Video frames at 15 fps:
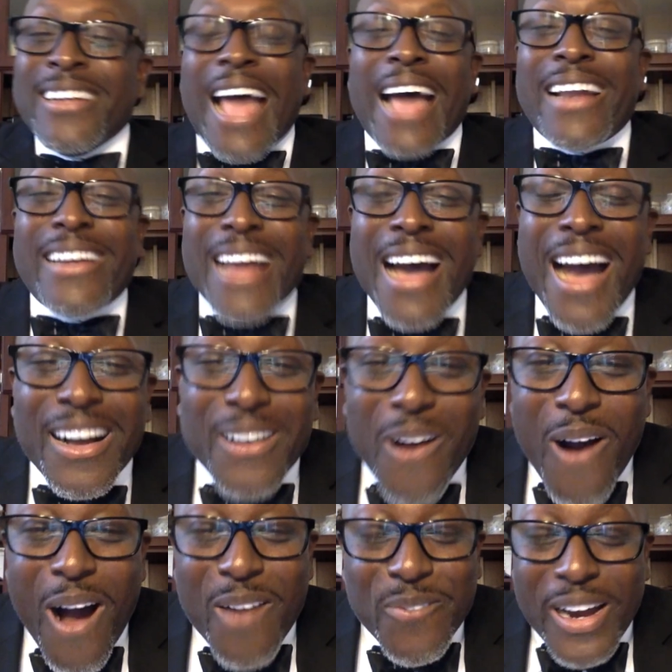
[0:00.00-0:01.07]
That dog
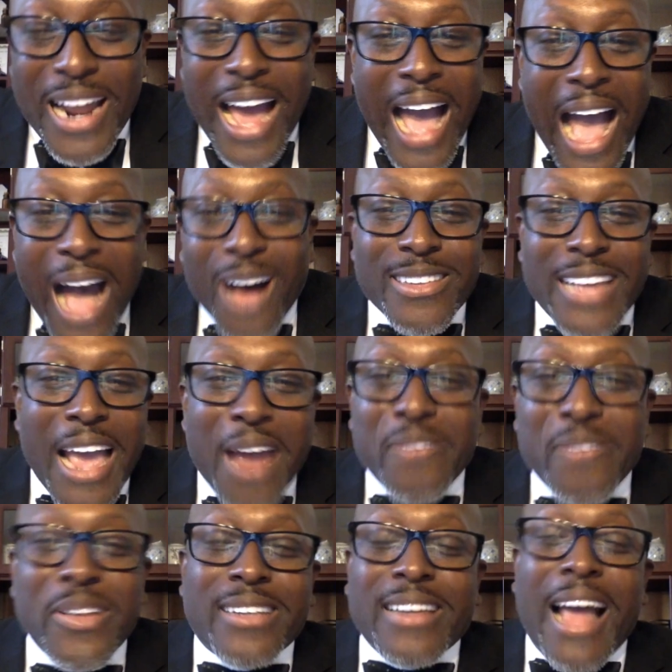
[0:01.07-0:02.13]
going for the house
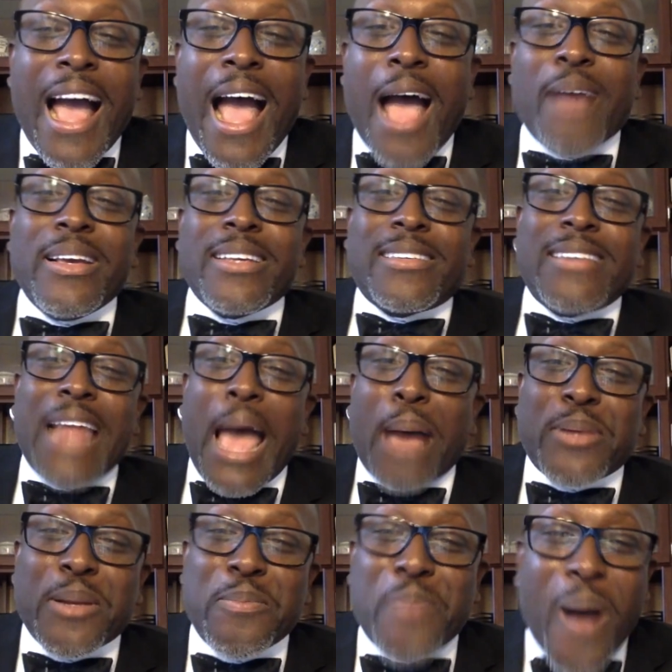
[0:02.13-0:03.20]
every time he
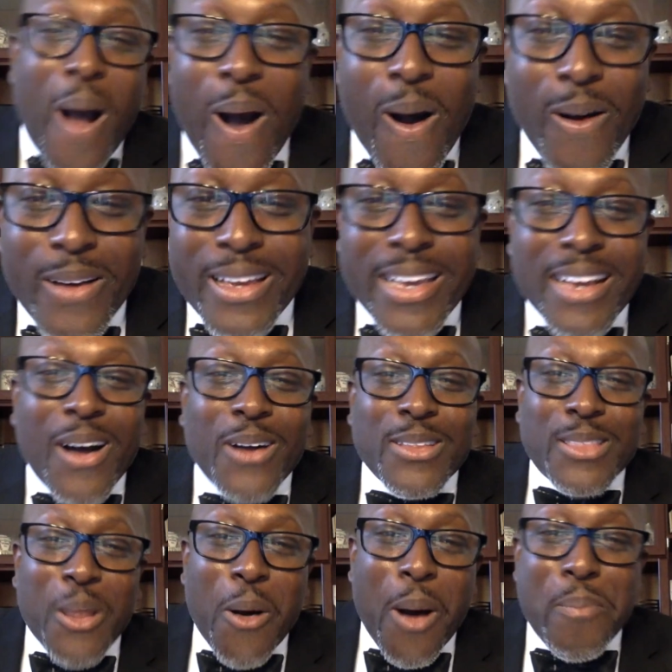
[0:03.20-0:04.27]
snapped the ball. He gonna
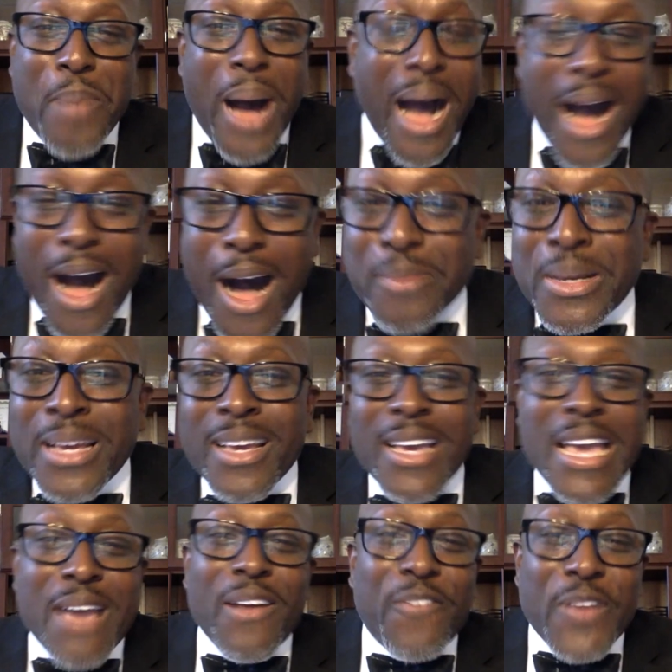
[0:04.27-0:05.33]
throw a bomb.
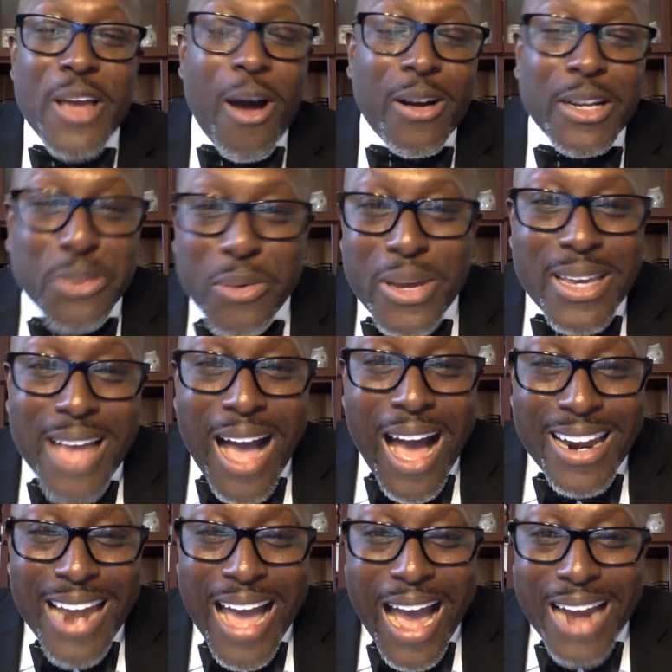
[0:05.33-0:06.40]
Even if he on the three
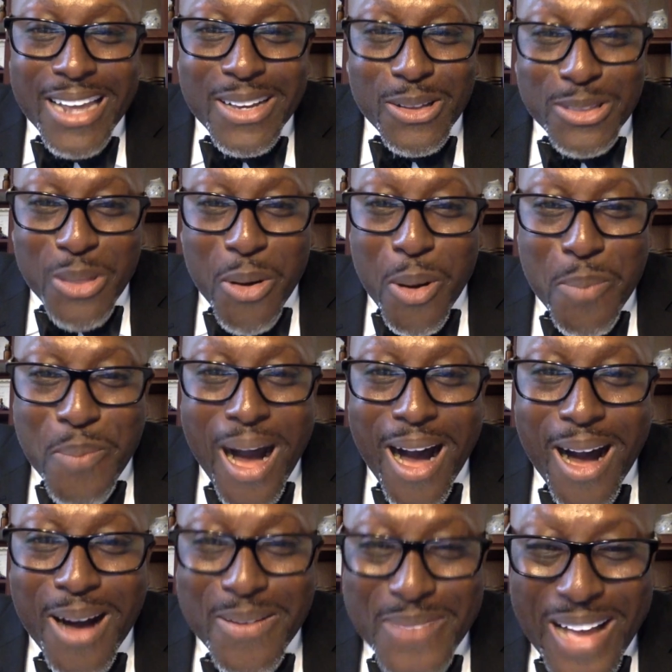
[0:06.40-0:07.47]
yard line, he gonna throw a
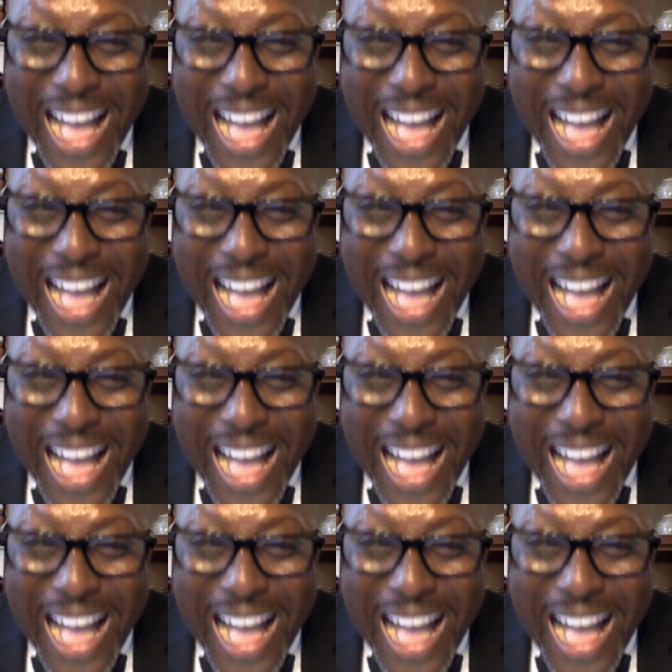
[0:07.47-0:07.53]
bomb.